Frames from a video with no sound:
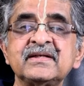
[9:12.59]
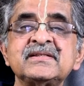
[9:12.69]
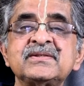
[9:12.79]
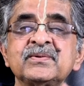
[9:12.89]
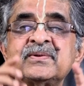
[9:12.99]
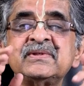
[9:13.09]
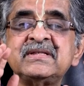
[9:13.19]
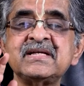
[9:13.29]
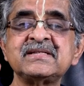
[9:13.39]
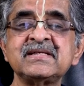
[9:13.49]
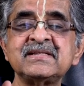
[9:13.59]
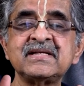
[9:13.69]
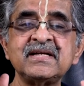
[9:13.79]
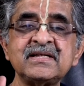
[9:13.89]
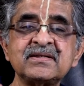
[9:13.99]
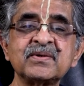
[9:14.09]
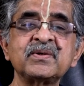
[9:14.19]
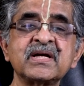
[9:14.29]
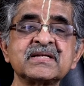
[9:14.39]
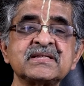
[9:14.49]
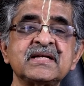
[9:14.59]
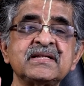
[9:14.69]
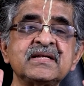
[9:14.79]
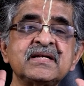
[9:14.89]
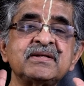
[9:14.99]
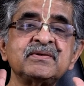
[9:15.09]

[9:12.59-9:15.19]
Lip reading: So this is the introduction